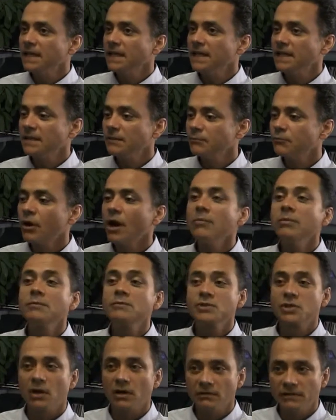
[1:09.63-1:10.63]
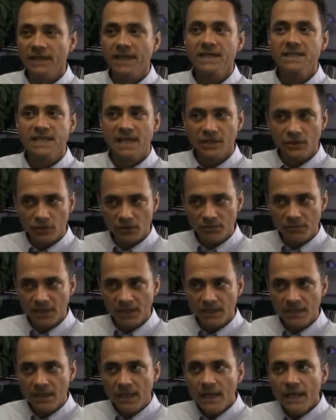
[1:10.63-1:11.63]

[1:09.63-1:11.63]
in problem solving as they could be.